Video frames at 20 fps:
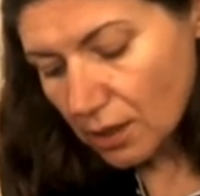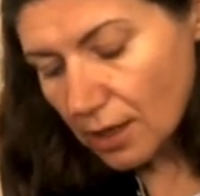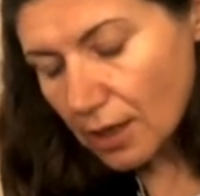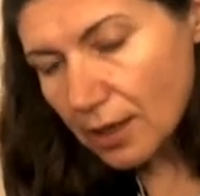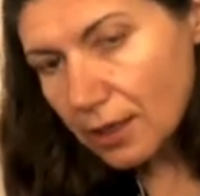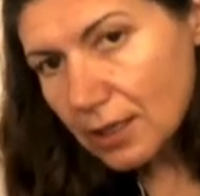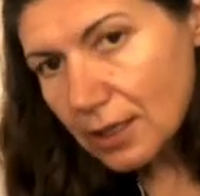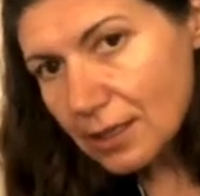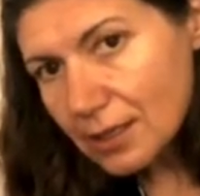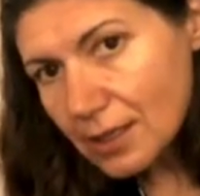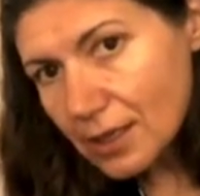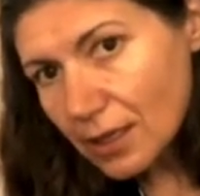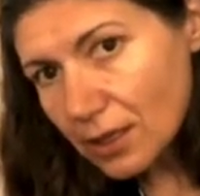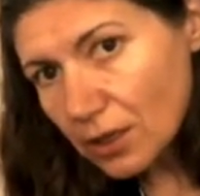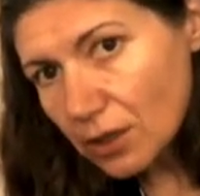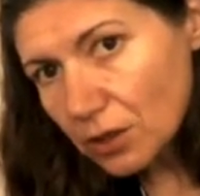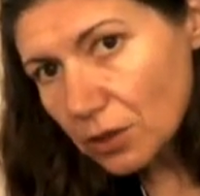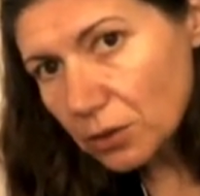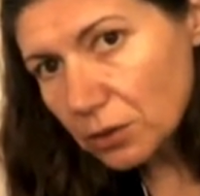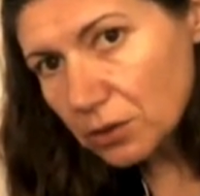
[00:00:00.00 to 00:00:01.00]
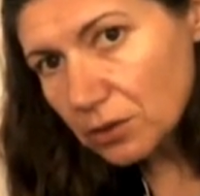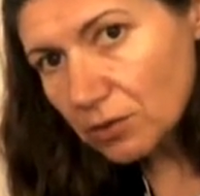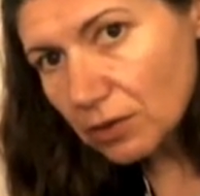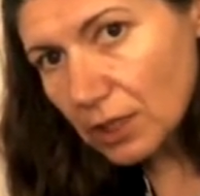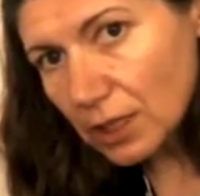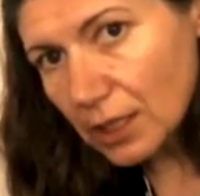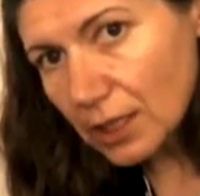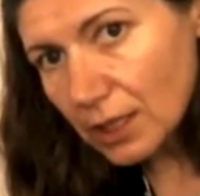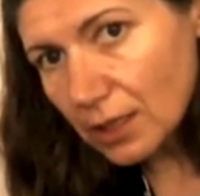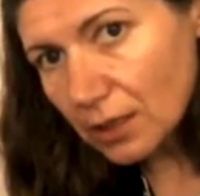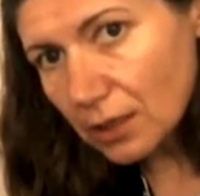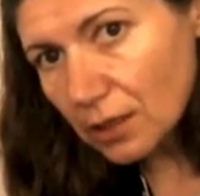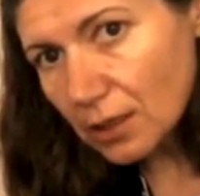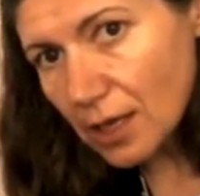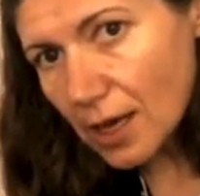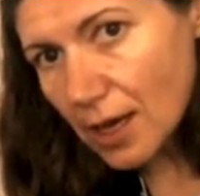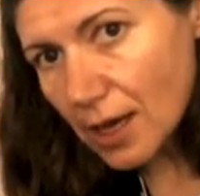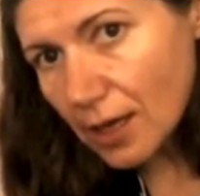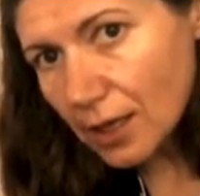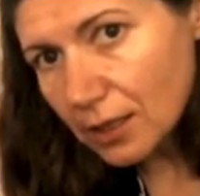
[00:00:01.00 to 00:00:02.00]
And then taking hold of the heel
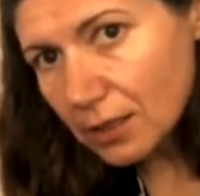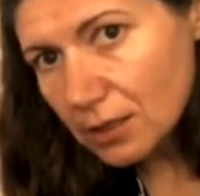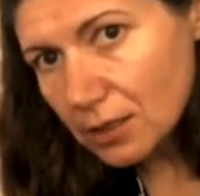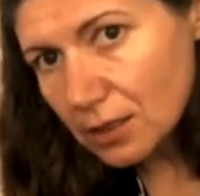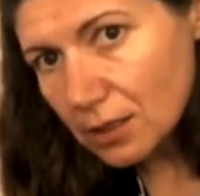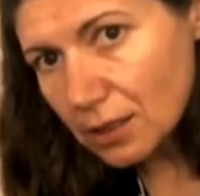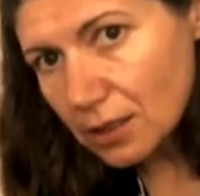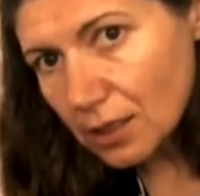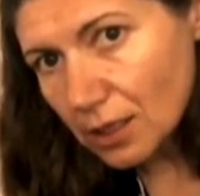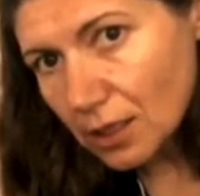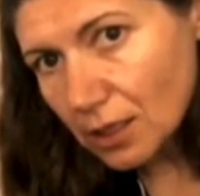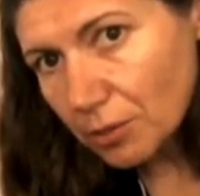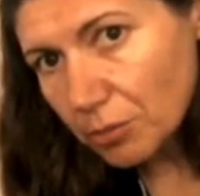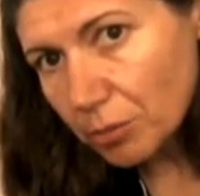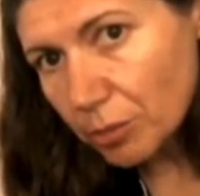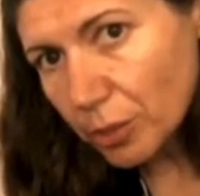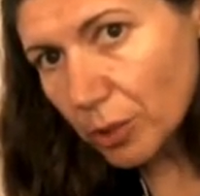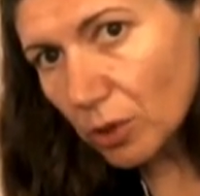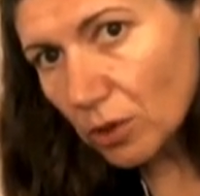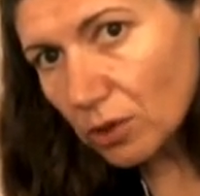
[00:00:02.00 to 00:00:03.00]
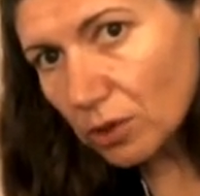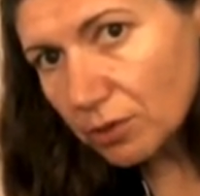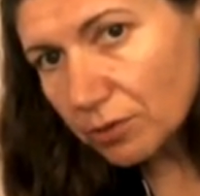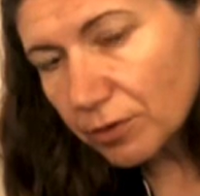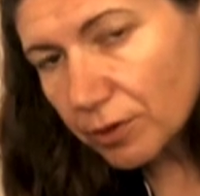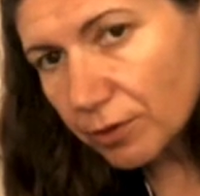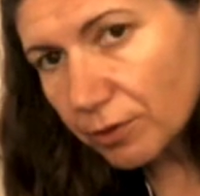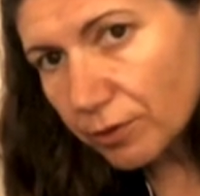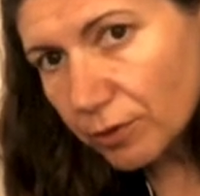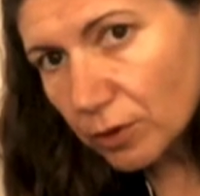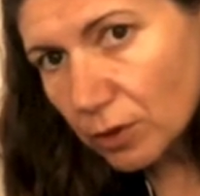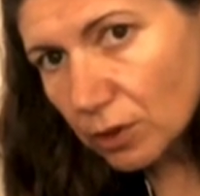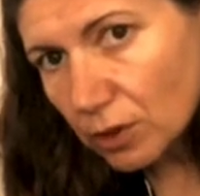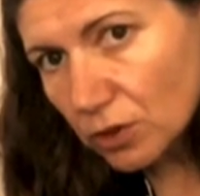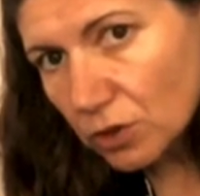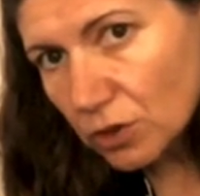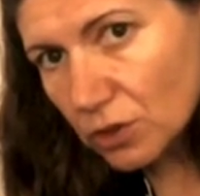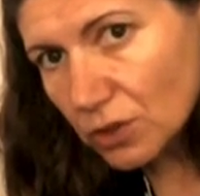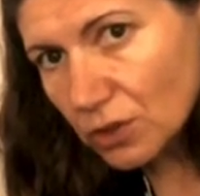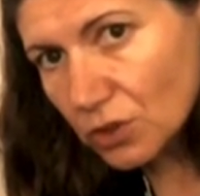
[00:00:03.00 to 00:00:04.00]
and the ball of the foot
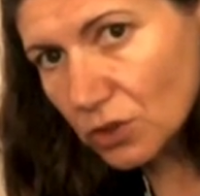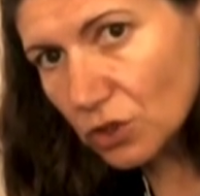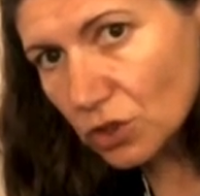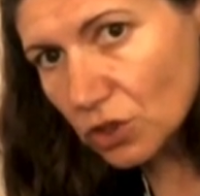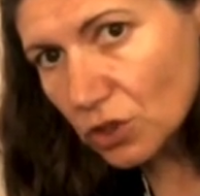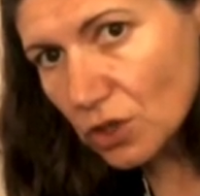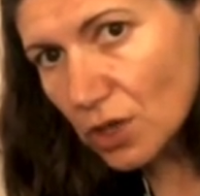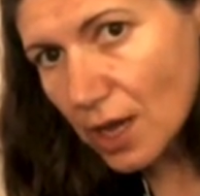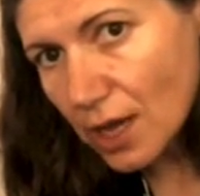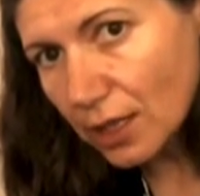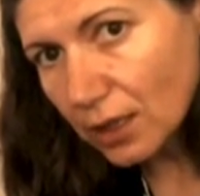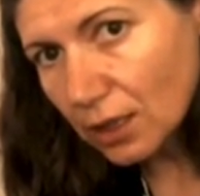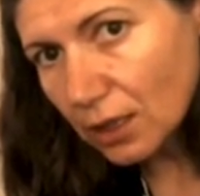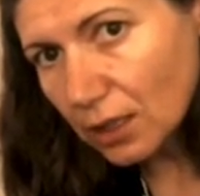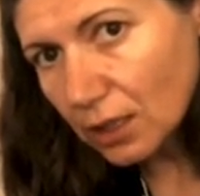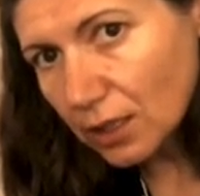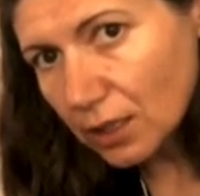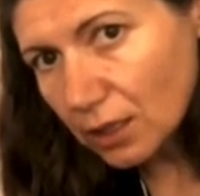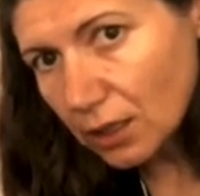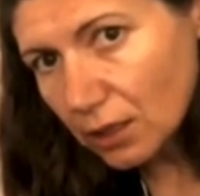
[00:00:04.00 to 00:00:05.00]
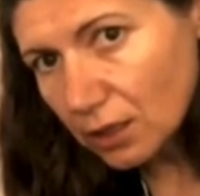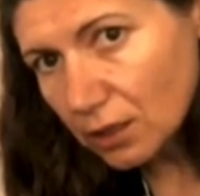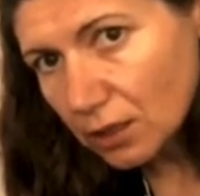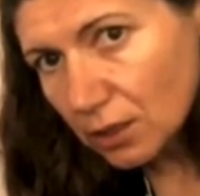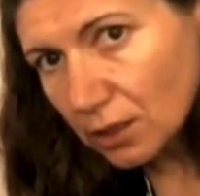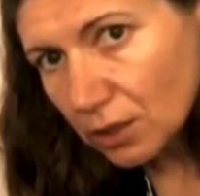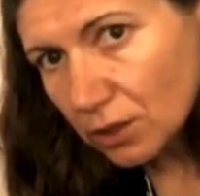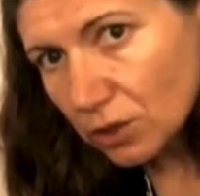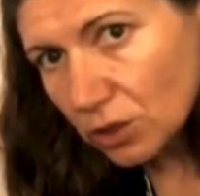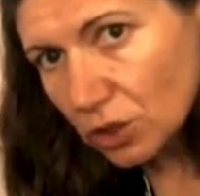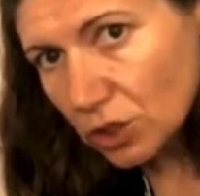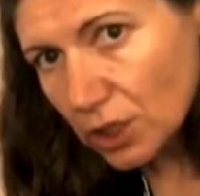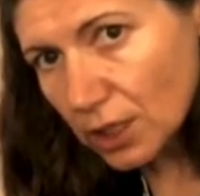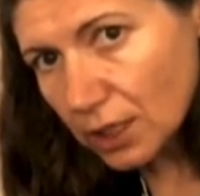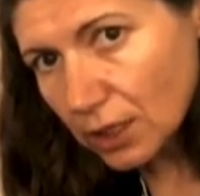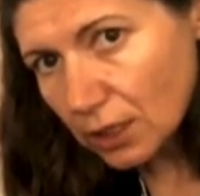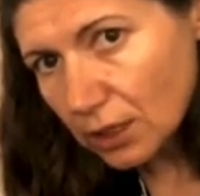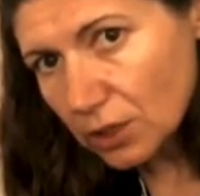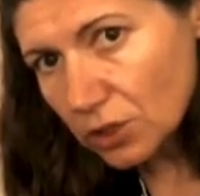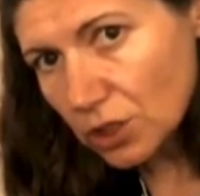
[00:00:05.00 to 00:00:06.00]
and just gently,
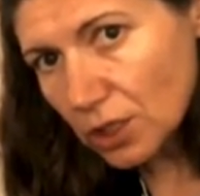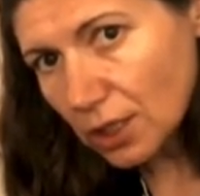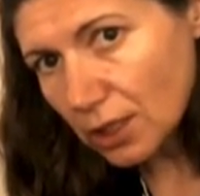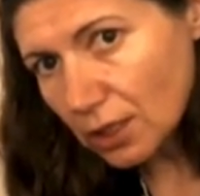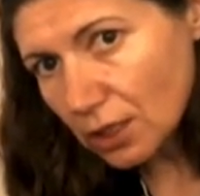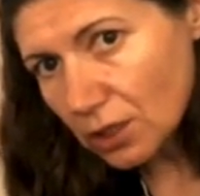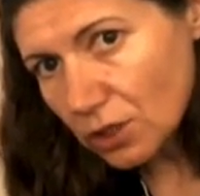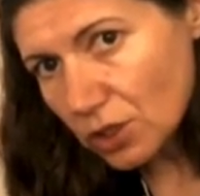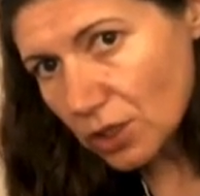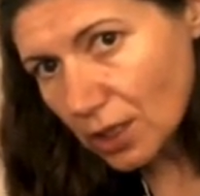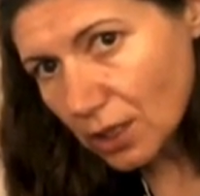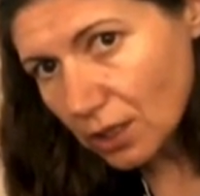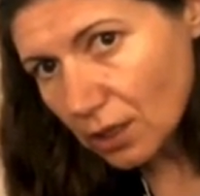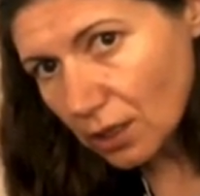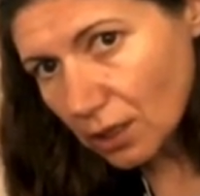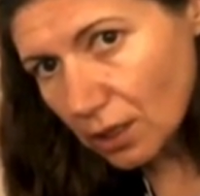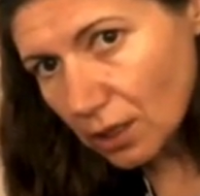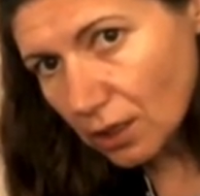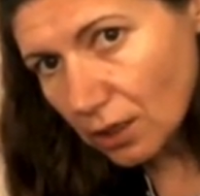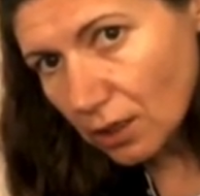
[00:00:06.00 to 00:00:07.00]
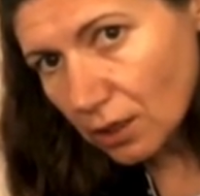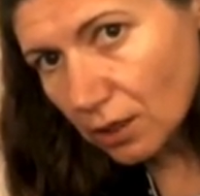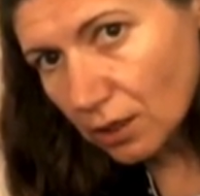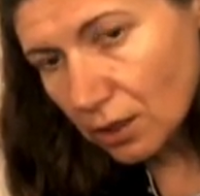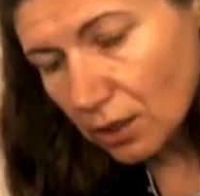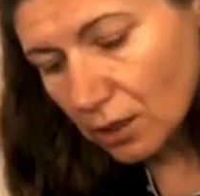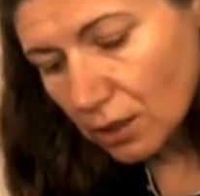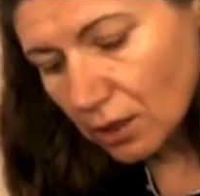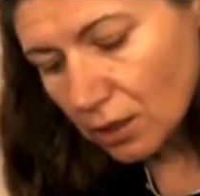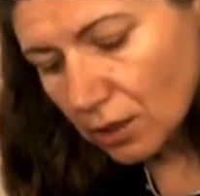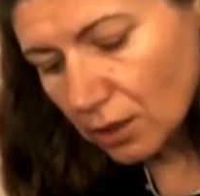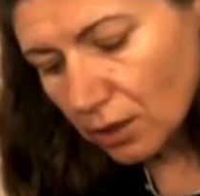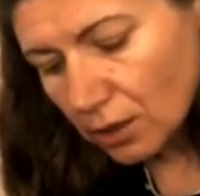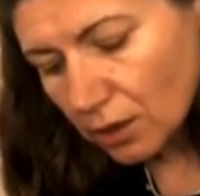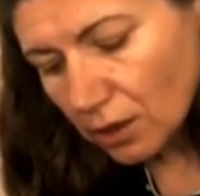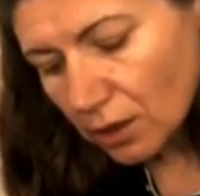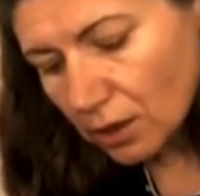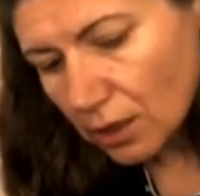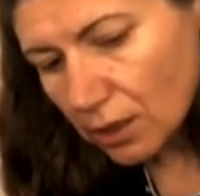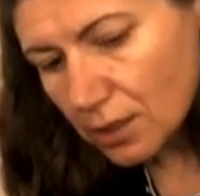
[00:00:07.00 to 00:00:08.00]
gently, gently, gently
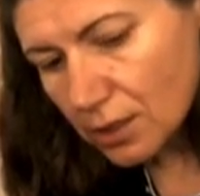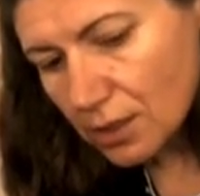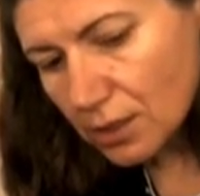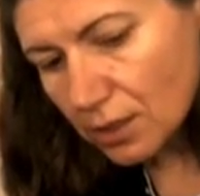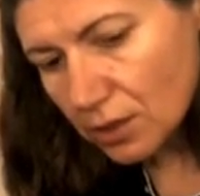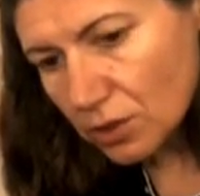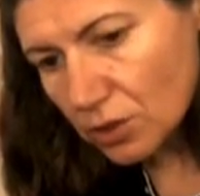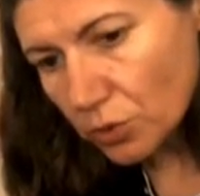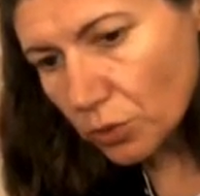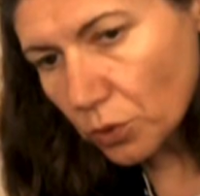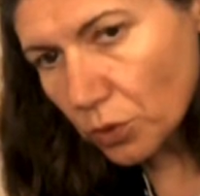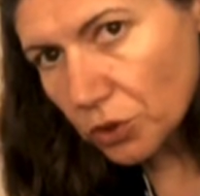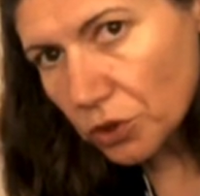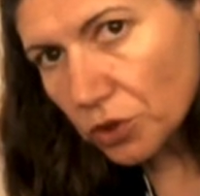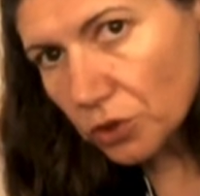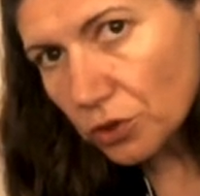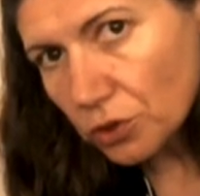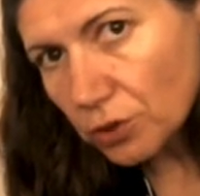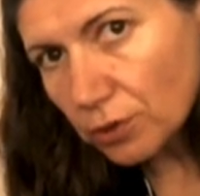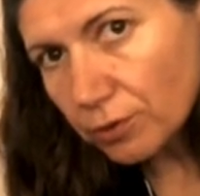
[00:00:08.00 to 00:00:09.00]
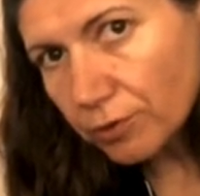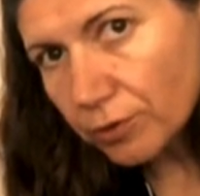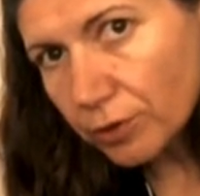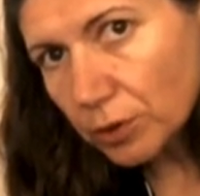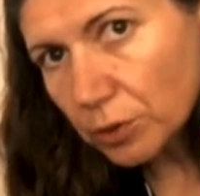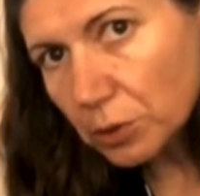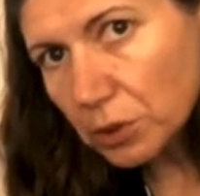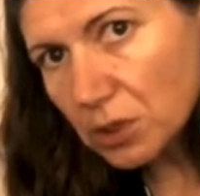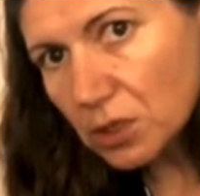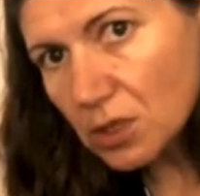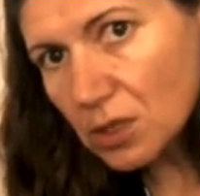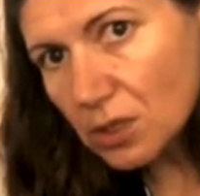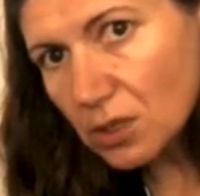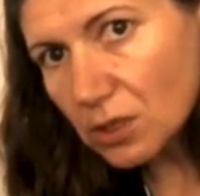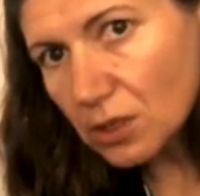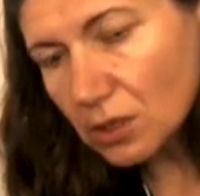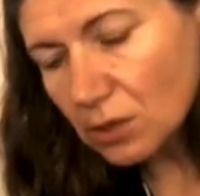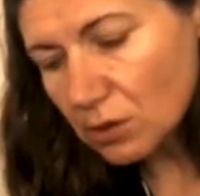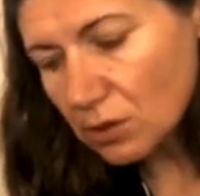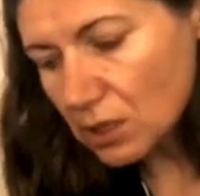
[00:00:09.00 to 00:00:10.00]
listening to what your foot wants to
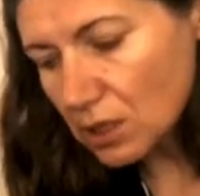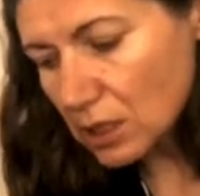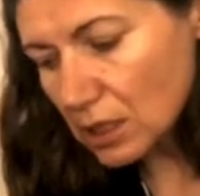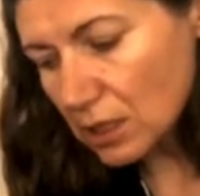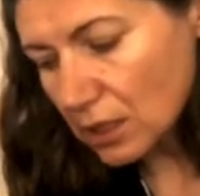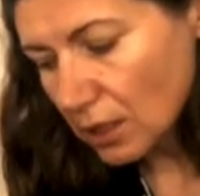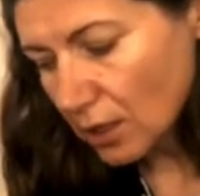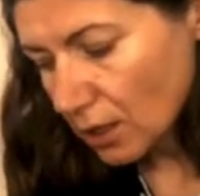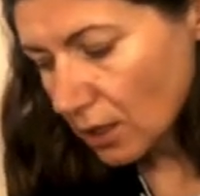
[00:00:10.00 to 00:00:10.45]
do today.